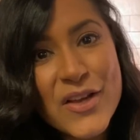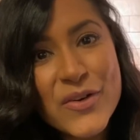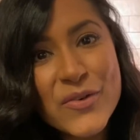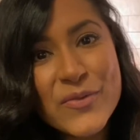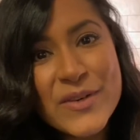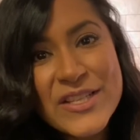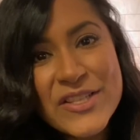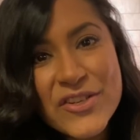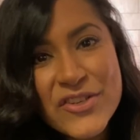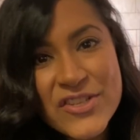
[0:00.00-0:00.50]

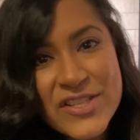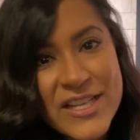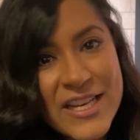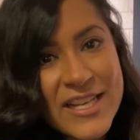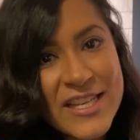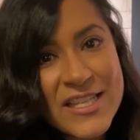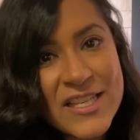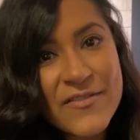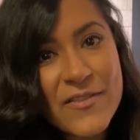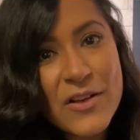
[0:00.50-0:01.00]
Research
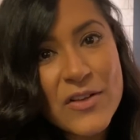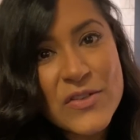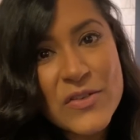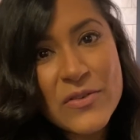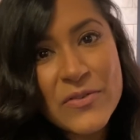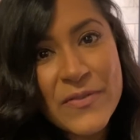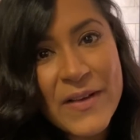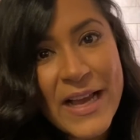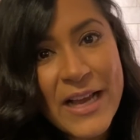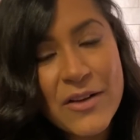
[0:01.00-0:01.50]
studies have
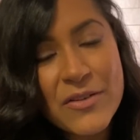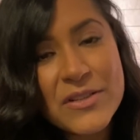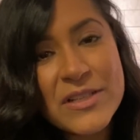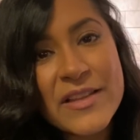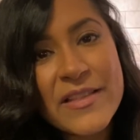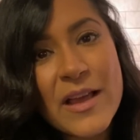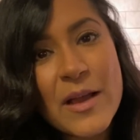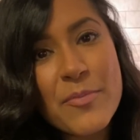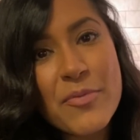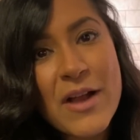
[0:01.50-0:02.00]
also found
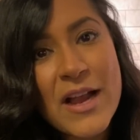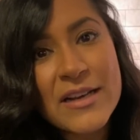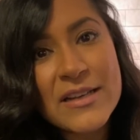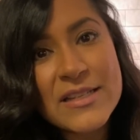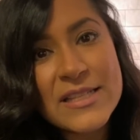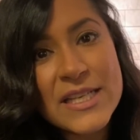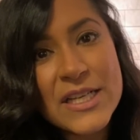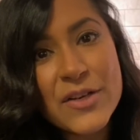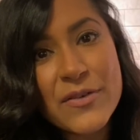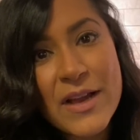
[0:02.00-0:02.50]
that
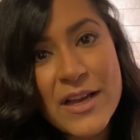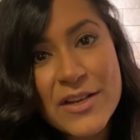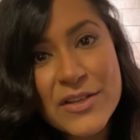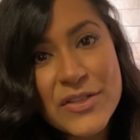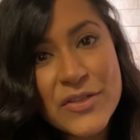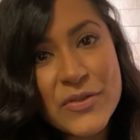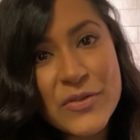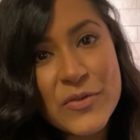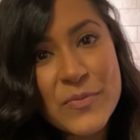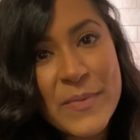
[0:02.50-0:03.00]
practicing
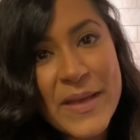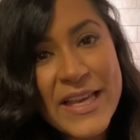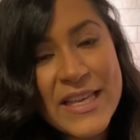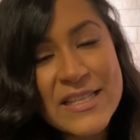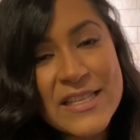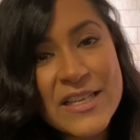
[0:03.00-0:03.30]
gratitude makes